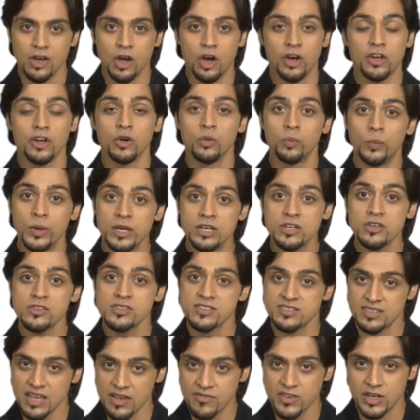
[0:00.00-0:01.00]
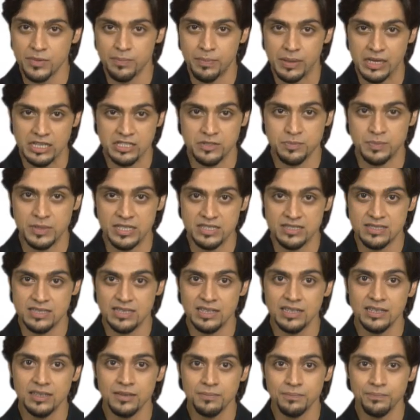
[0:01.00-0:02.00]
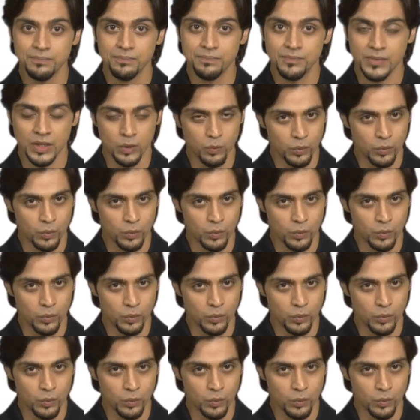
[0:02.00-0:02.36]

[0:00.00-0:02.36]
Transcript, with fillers: on a Windows 7 based PC?